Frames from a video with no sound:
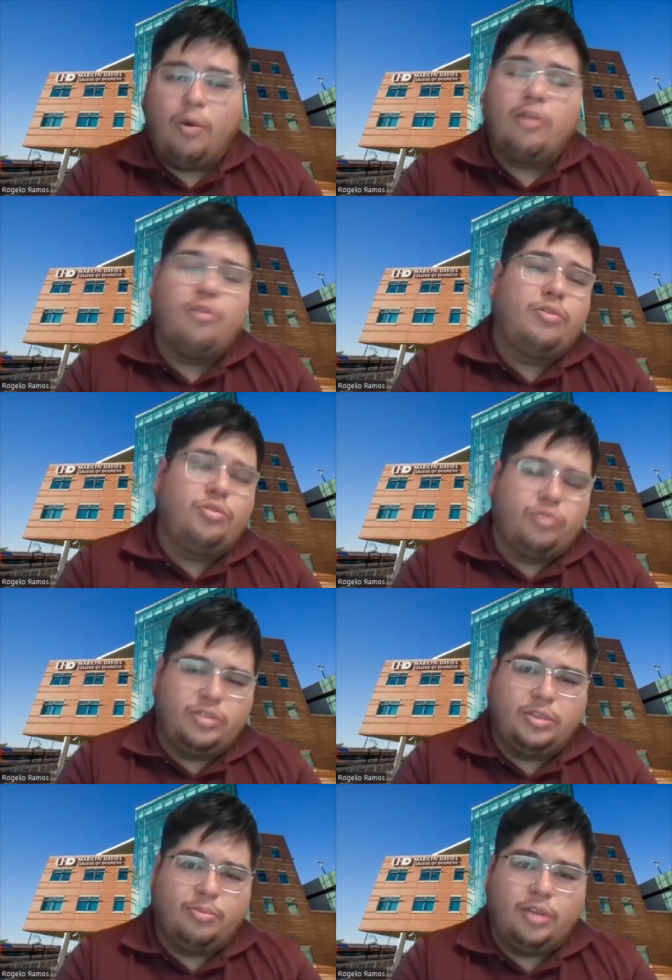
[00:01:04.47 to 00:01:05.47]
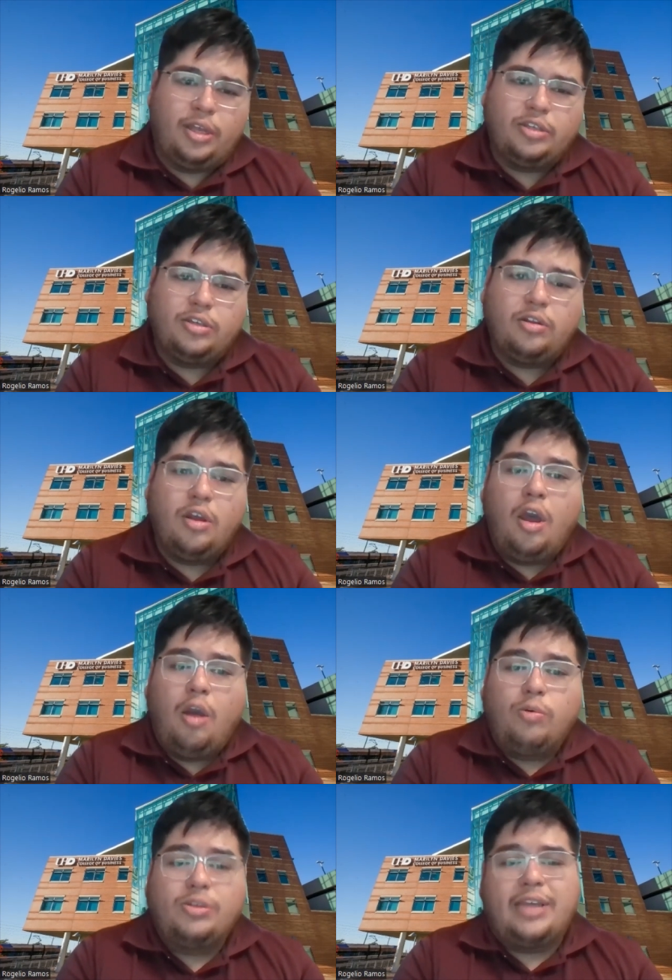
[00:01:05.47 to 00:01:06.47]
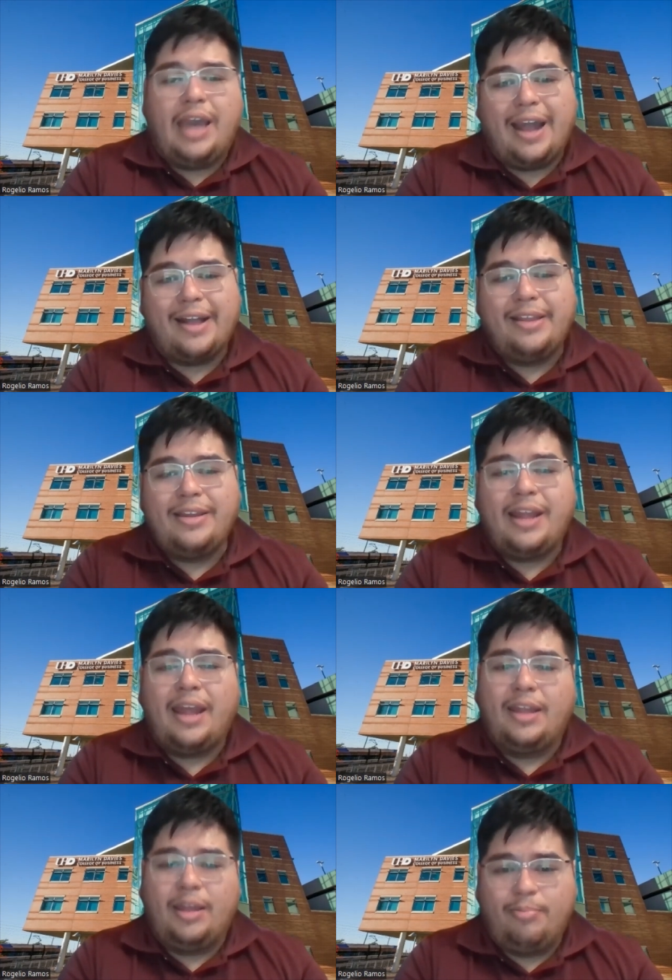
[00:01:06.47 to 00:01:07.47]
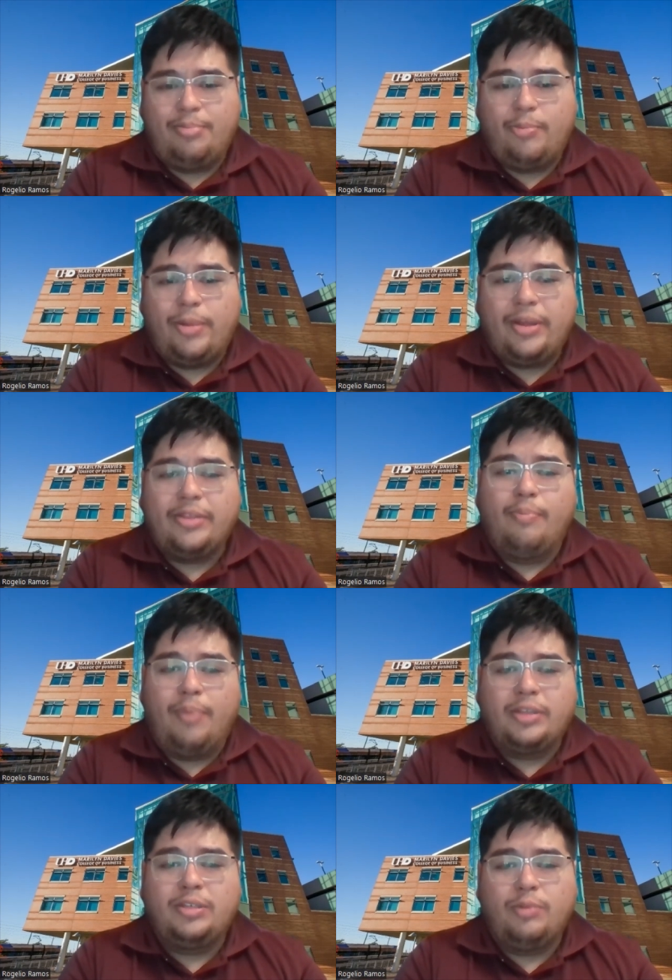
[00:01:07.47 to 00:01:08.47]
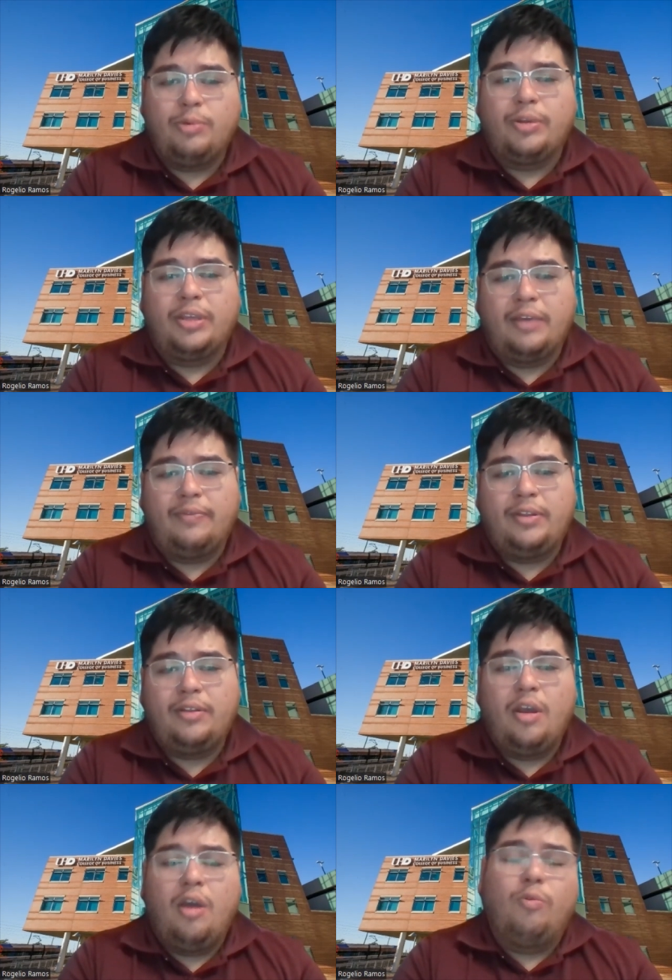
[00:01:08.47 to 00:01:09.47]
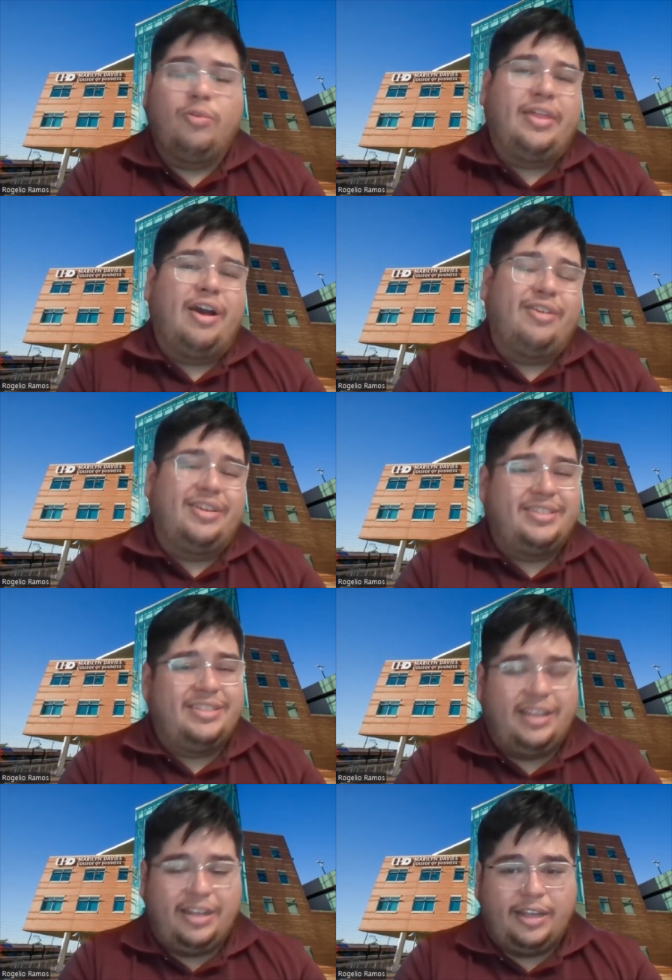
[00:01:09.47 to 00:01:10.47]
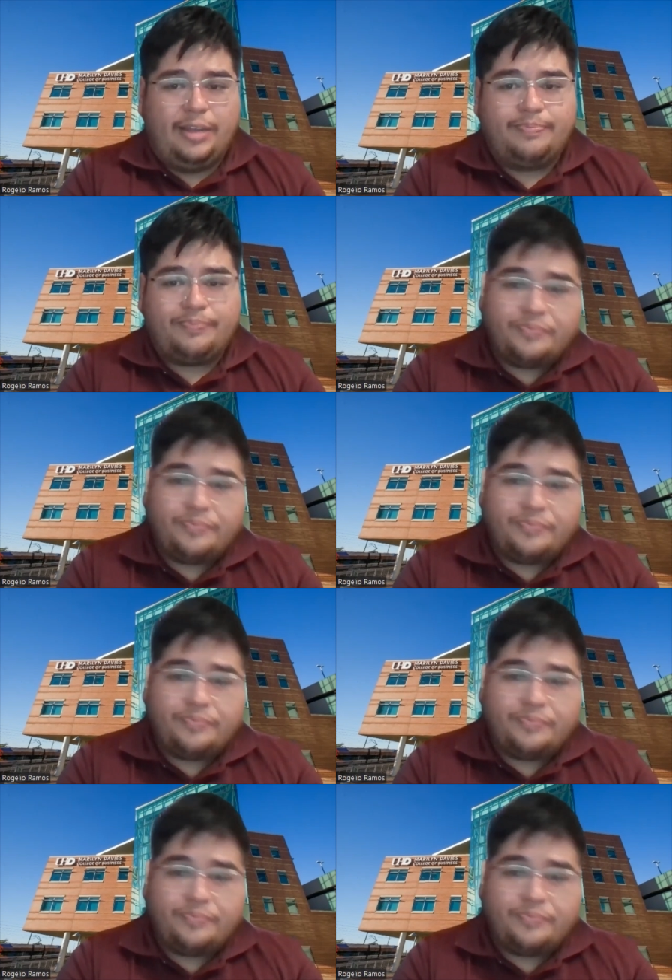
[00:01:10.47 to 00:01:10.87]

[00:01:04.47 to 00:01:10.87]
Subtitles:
while going through the simulation was calculating and implementing the budget we were given without exceeding it.